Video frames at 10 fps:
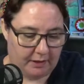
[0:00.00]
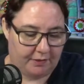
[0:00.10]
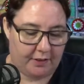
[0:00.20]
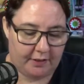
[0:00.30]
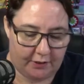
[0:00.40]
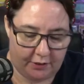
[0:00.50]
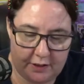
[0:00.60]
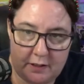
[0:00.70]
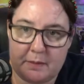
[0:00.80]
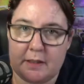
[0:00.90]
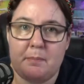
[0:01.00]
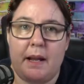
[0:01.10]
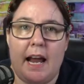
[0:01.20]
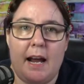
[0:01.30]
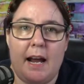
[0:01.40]
until Christmas, but
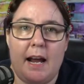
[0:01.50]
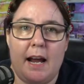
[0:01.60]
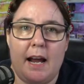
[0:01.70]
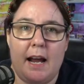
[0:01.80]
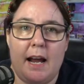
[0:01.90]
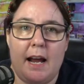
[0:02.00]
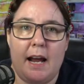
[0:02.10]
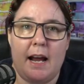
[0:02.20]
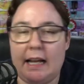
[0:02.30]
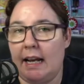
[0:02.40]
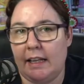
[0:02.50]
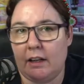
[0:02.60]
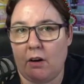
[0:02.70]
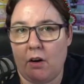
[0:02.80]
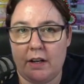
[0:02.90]
how many of you are planning
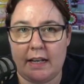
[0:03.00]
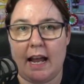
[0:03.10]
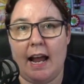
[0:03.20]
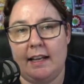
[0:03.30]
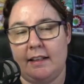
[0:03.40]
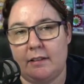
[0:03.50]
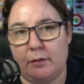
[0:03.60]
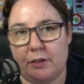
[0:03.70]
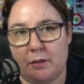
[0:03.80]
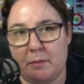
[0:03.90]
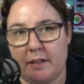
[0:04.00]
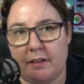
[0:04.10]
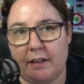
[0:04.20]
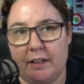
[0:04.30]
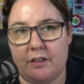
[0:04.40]
on adding some Christmas
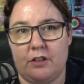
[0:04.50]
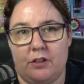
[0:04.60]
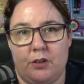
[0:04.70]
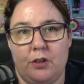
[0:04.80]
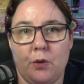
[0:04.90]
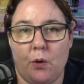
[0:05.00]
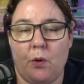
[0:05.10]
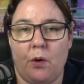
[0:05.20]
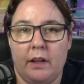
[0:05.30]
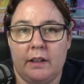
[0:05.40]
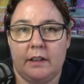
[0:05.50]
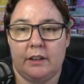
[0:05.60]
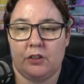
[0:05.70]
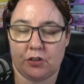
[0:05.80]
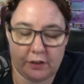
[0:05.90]
decorations to your
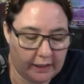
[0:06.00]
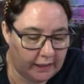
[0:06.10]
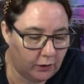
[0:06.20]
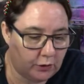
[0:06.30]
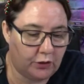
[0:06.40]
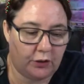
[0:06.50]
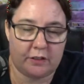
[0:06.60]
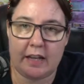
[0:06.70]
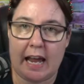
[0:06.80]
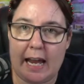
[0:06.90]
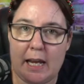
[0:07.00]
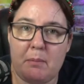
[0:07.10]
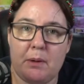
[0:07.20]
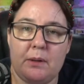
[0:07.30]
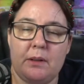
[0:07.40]
tree or to your
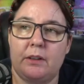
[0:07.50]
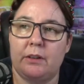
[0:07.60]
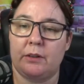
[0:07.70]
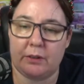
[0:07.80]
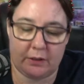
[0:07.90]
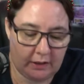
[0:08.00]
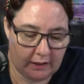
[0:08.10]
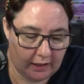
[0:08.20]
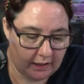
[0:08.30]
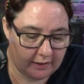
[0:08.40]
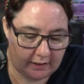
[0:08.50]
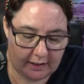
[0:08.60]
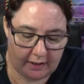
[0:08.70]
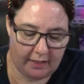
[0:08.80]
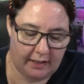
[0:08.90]
table? Or, because that's the
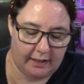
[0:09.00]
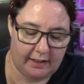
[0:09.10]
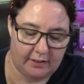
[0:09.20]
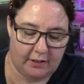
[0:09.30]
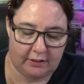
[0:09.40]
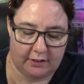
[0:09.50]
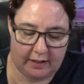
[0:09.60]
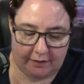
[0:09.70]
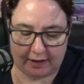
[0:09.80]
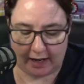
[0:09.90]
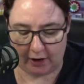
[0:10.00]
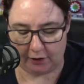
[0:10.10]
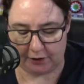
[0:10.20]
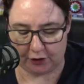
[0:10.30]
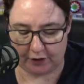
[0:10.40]
other thing, these don't just have to hang off
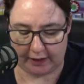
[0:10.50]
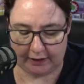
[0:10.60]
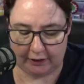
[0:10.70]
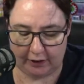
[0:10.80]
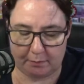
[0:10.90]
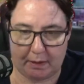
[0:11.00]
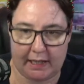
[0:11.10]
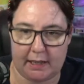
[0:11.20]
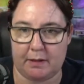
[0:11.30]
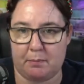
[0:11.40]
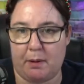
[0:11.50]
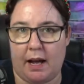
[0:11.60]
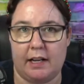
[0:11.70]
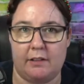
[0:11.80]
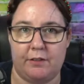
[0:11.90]
a tree. You could make them as
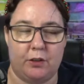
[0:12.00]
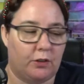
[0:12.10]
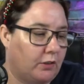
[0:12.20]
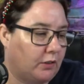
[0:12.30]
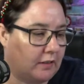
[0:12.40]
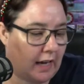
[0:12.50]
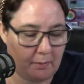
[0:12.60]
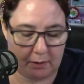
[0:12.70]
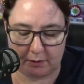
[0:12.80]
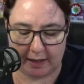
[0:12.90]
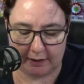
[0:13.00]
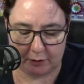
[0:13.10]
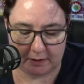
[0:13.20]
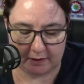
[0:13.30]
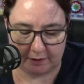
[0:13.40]
part of your table
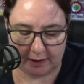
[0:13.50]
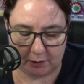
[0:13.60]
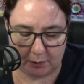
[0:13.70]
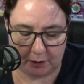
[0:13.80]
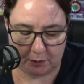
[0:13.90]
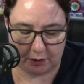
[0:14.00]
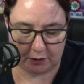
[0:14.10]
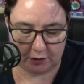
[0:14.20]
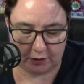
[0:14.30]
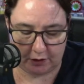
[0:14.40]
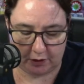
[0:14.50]
arrangements if that's what you want to do.